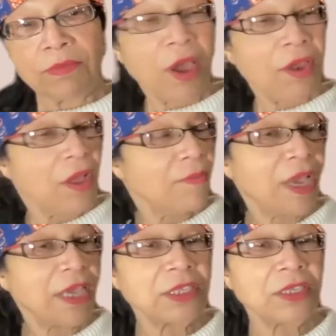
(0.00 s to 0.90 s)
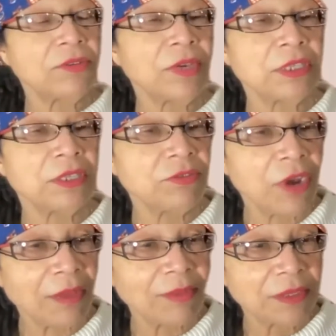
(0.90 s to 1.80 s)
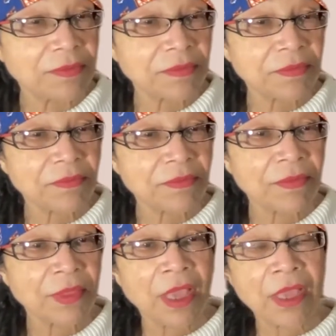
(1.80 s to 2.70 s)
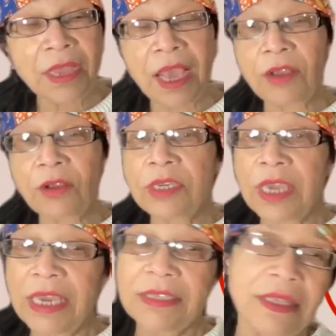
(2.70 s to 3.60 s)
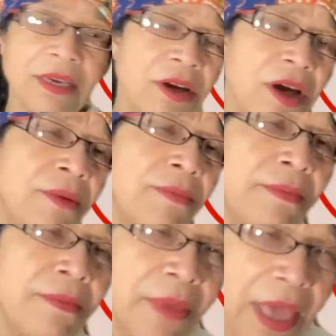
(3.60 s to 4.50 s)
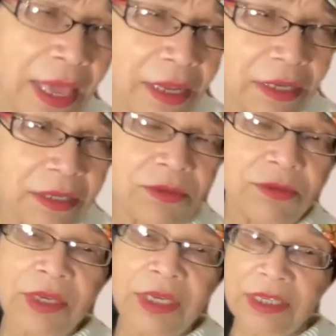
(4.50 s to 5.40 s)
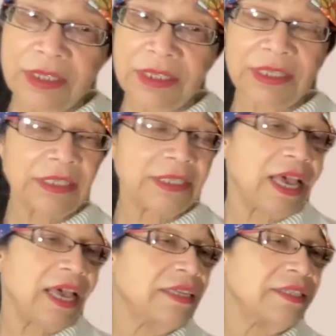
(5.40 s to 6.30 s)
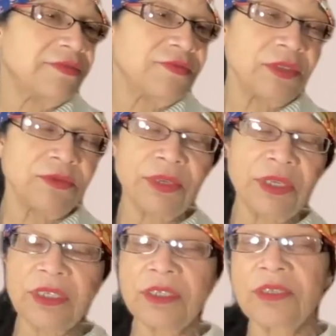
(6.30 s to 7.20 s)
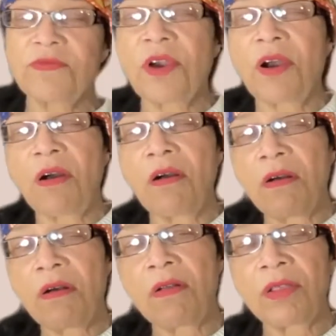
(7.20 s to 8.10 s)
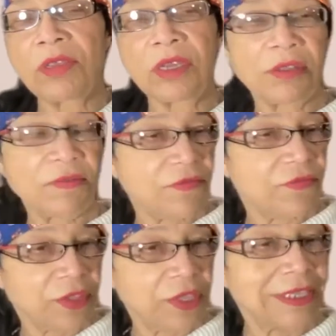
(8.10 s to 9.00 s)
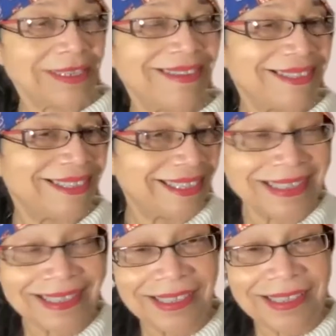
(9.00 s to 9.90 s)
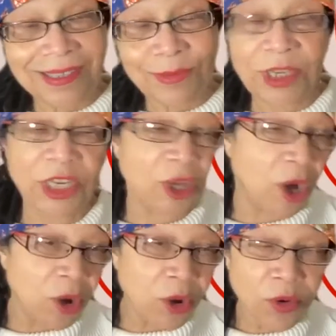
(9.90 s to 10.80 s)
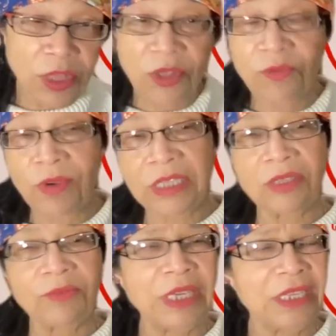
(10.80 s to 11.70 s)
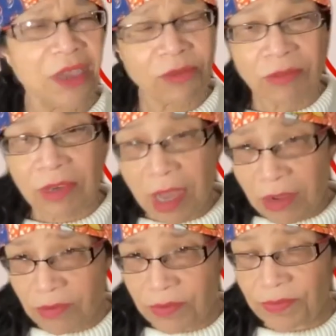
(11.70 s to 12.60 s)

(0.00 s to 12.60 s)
brought on by generational trauma. Now, yes, there are medical reasons and scientific reasons for all of the diseases we know and the ones we don't know.